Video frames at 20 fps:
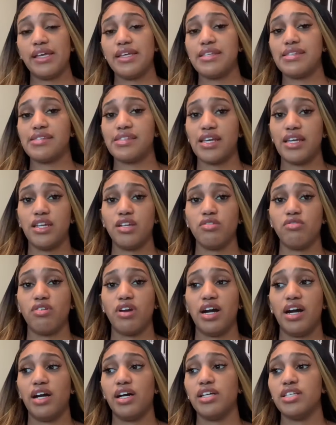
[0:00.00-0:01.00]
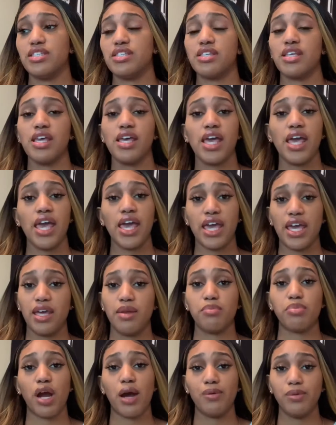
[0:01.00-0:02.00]
setting rods, and
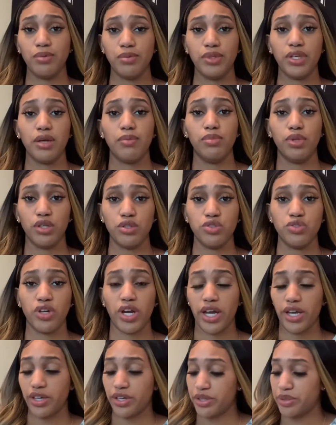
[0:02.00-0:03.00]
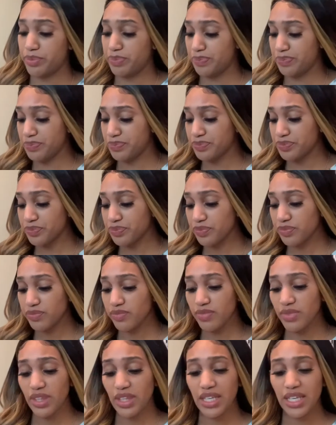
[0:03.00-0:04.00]
probably a blow dryer.
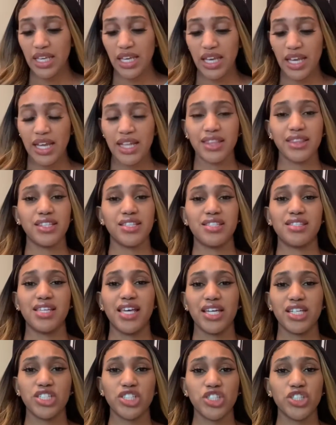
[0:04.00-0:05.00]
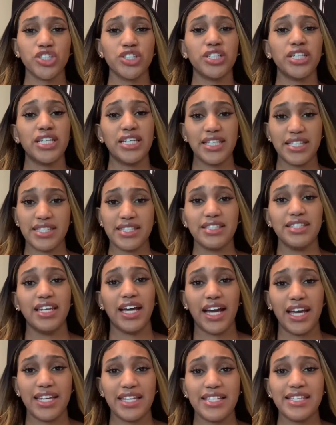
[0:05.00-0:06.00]
The texture is
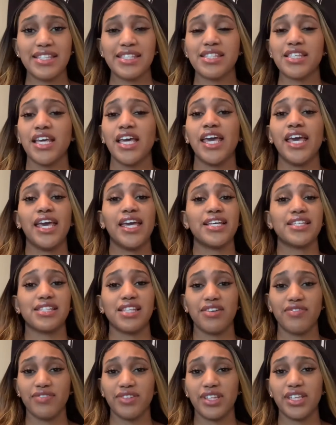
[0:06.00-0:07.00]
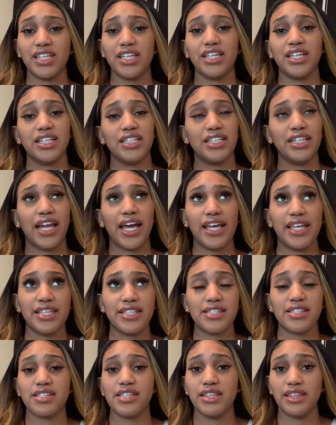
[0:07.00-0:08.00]
nice. It's definitely a nice
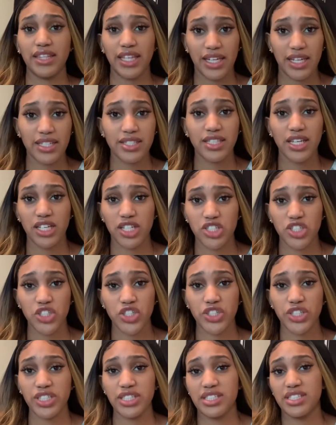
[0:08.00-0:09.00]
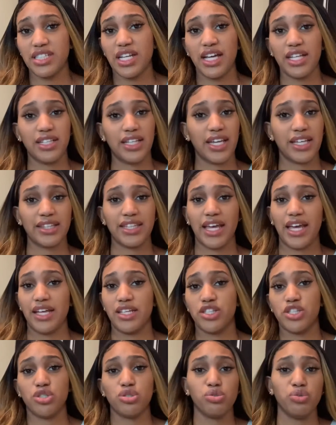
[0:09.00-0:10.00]
synthetic texture. It's not like that
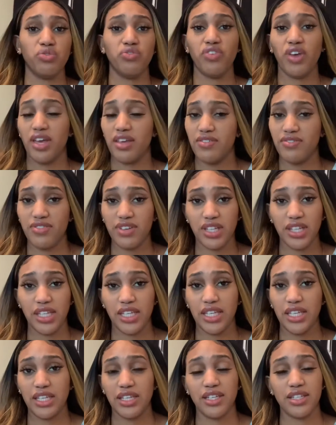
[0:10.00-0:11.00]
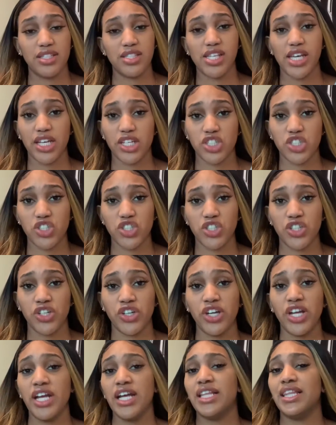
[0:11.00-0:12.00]
too fake feeling texture.
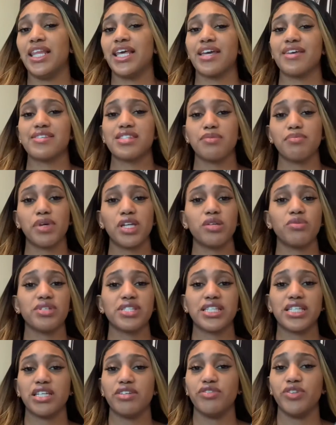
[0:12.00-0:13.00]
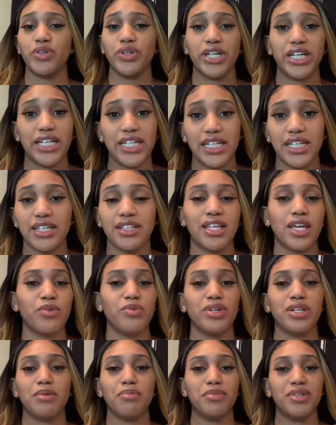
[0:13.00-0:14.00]
Like if somebody was to give you a hug, they
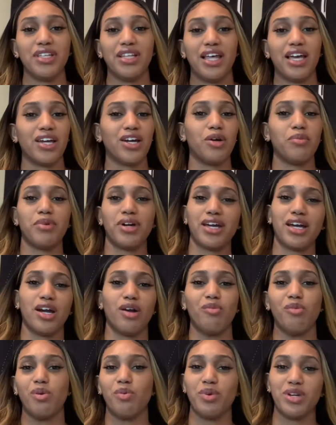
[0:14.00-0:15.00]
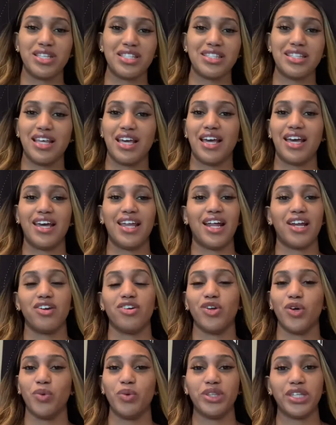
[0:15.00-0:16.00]
wouldn't be like, oh my god, what was that? I don't know
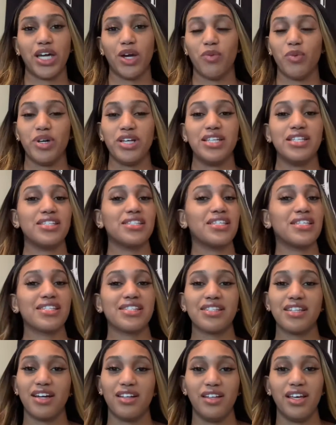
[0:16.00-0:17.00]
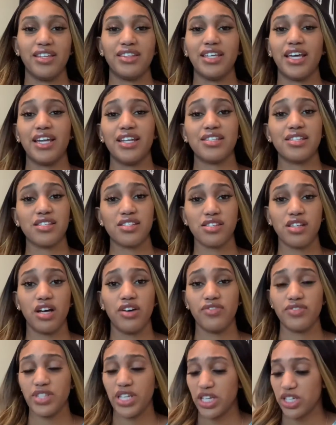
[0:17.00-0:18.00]
what that was. It's not like that. It's a soft
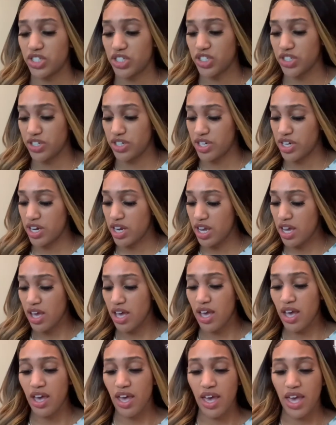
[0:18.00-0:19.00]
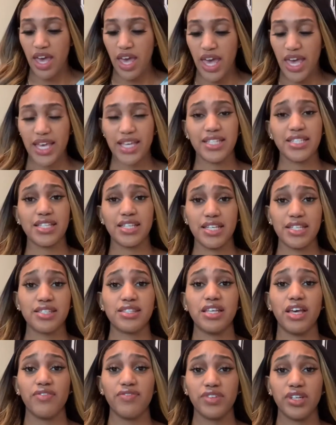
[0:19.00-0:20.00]
texture. It's
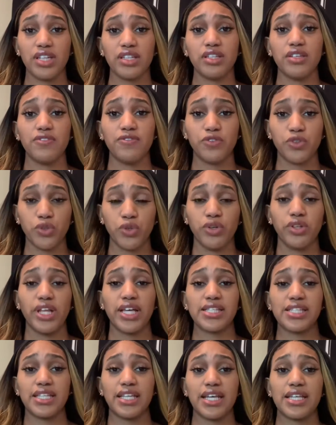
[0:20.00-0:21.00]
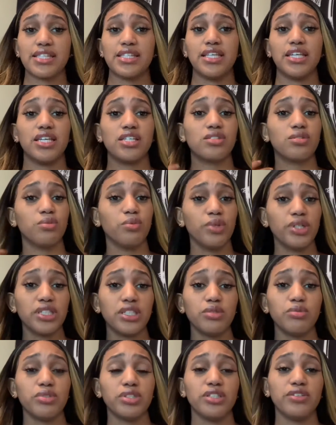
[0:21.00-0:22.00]
definitely full. That's the next thing. It's
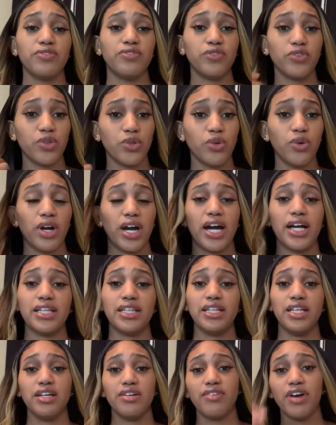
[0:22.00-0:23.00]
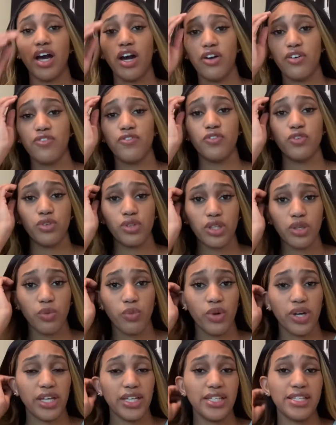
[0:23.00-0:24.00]
really full. I love how full it
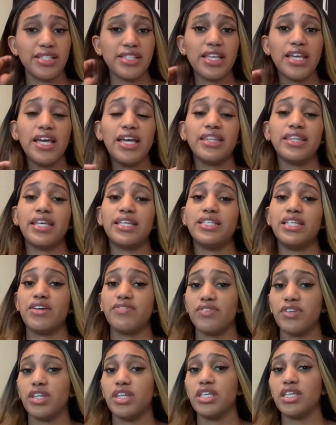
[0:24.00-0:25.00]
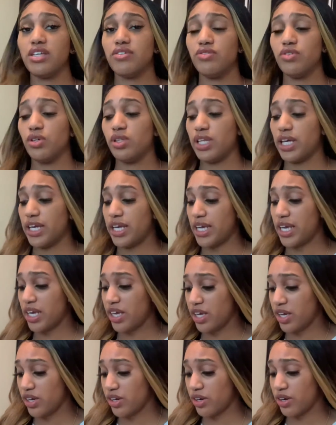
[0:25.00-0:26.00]
was. They definitely give you a lot of
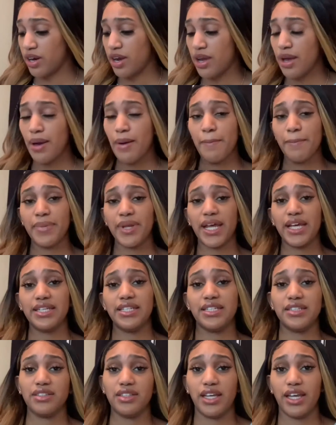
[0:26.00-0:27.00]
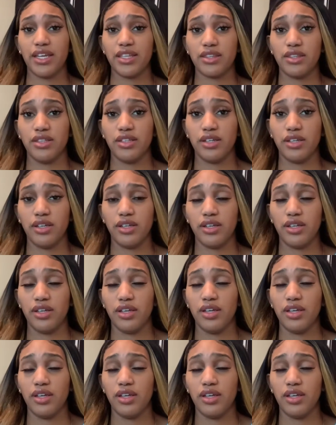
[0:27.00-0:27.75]
hair, but I didn't like the